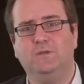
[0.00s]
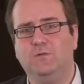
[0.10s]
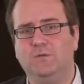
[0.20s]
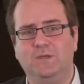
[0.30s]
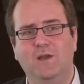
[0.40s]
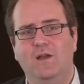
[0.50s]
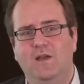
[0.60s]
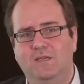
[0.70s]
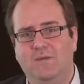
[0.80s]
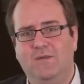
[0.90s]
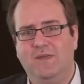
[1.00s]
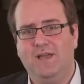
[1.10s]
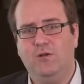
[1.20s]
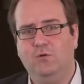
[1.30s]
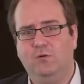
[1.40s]
source,
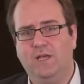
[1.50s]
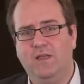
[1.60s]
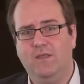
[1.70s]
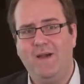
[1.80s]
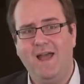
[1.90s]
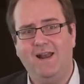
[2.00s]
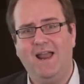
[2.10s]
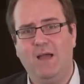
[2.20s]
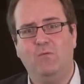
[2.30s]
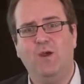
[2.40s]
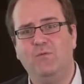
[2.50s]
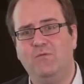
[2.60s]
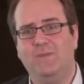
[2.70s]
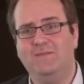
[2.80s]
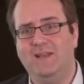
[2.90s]
something called the Panel App, where
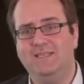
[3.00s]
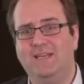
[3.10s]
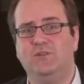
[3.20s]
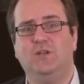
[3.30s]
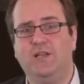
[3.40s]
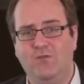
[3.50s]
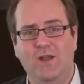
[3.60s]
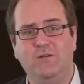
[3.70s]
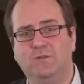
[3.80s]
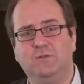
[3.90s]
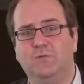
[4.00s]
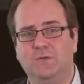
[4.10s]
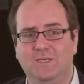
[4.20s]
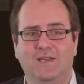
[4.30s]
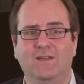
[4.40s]
we've been essentially
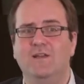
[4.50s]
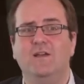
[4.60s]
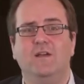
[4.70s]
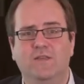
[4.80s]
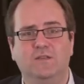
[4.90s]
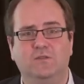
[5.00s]
crowdsourcing the